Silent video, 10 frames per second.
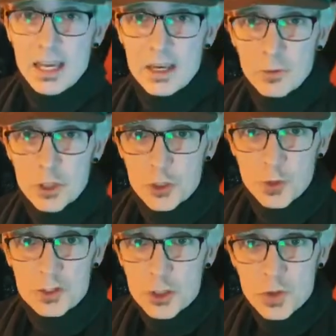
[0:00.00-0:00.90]
When you're
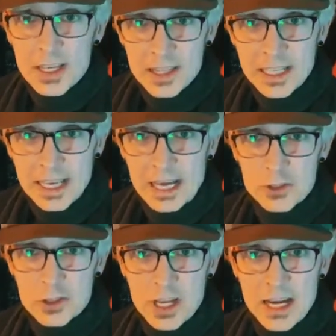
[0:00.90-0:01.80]
doing strengthening
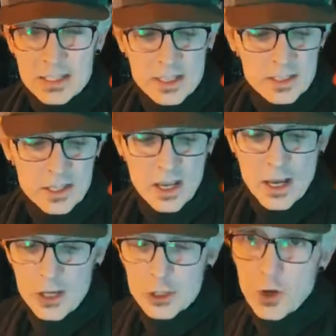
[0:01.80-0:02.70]
exercises,
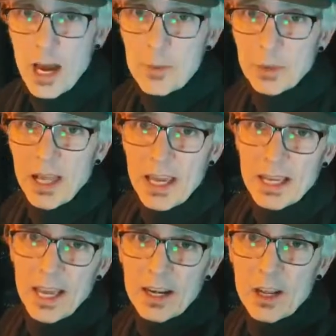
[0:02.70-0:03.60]
try playing
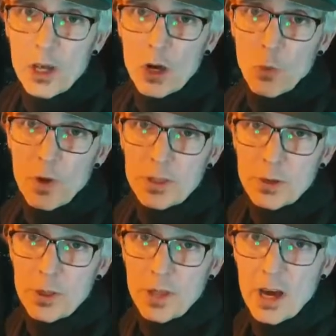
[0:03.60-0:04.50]
it with your
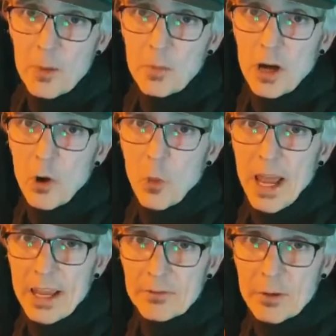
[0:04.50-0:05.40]
thumb
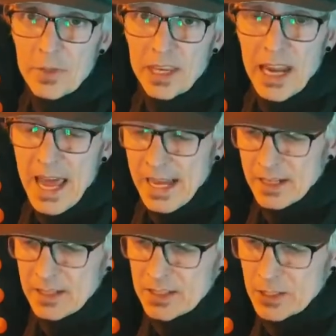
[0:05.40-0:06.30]
away from the neck.
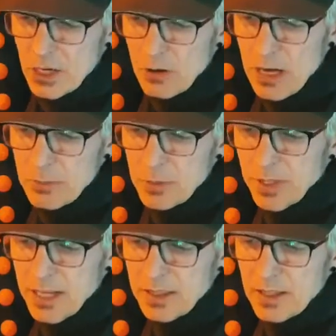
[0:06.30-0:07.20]
So I'd be
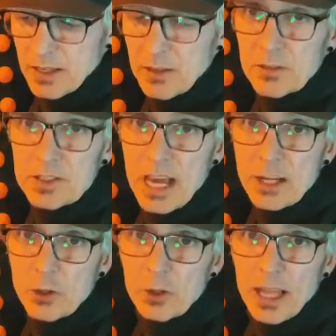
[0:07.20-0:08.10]
playing the
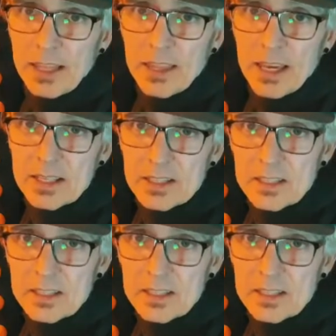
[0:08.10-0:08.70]
cycle like this,